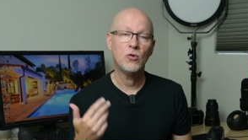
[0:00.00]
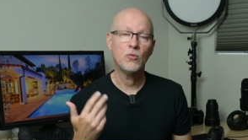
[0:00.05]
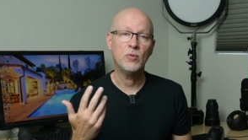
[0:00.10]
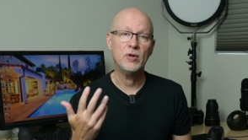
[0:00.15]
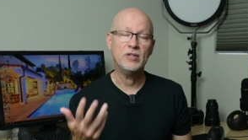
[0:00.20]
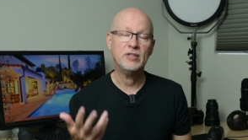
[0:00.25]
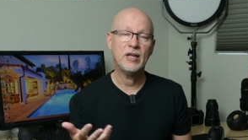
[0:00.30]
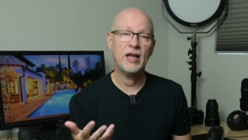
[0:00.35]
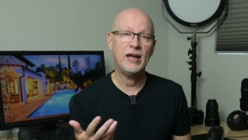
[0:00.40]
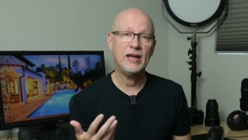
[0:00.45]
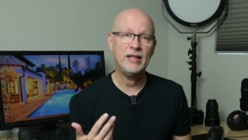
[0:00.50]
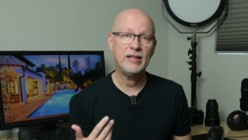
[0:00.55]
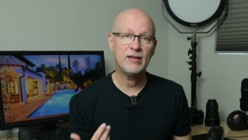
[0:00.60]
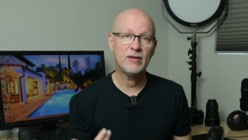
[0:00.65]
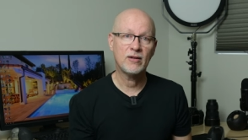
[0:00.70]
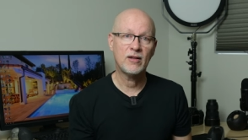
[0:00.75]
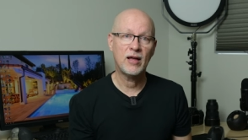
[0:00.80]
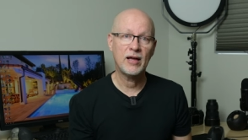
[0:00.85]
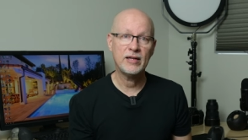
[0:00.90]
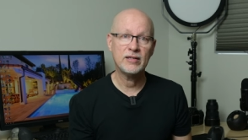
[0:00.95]
retaining
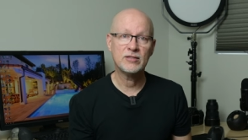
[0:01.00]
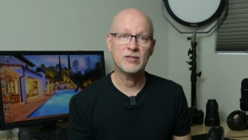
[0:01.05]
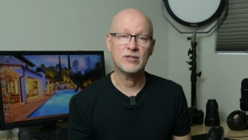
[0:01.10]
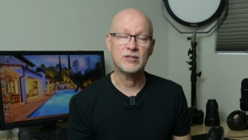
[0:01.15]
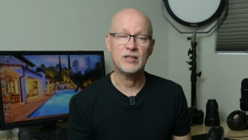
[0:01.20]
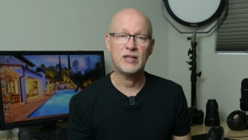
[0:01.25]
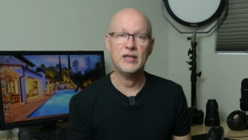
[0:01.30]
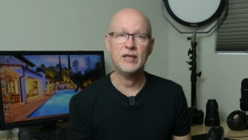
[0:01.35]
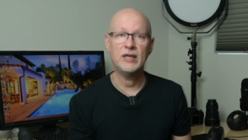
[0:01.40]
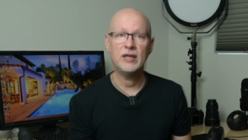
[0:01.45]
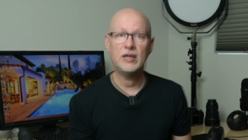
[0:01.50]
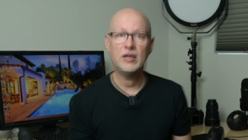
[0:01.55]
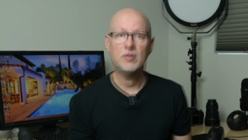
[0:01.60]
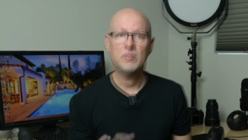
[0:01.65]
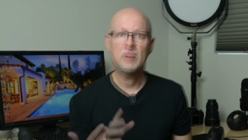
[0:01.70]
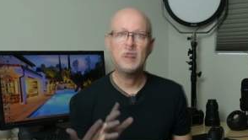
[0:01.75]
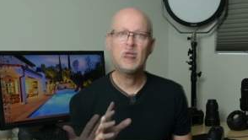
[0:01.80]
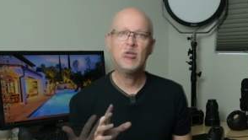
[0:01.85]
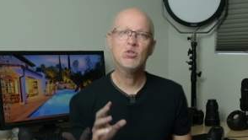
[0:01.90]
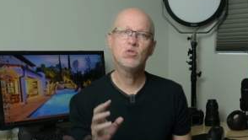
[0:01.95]
clients is key,
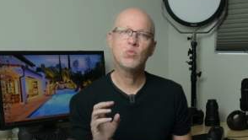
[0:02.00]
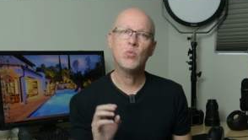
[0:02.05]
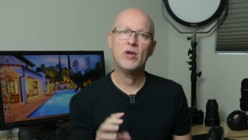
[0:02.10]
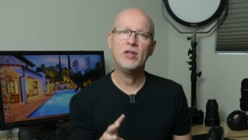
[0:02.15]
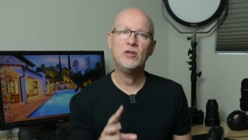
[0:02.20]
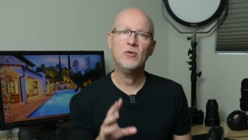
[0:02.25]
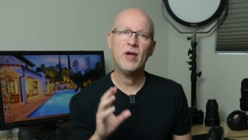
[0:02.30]
because when